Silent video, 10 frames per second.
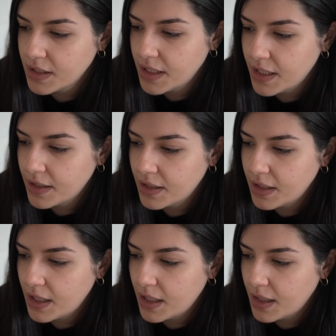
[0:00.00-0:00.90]
gonna take the
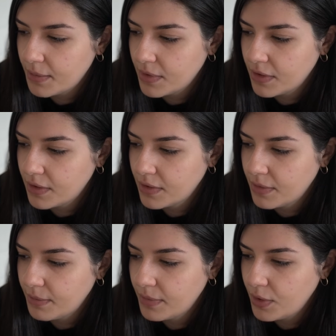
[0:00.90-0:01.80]
name
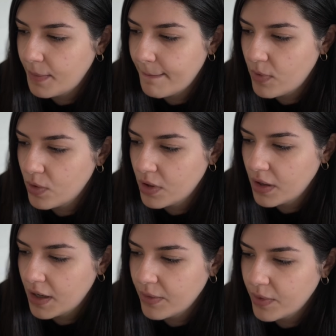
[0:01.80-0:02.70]
Blue
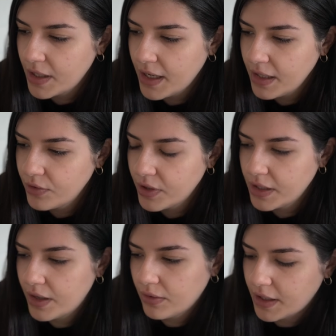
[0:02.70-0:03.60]
Mora. I already had
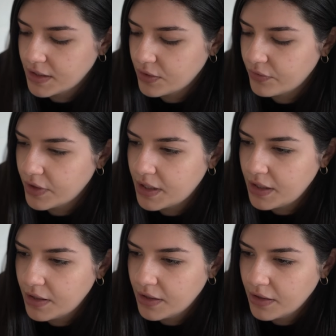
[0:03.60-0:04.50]
created outlines over
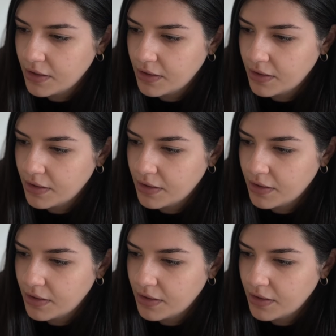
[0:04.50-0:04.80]
here.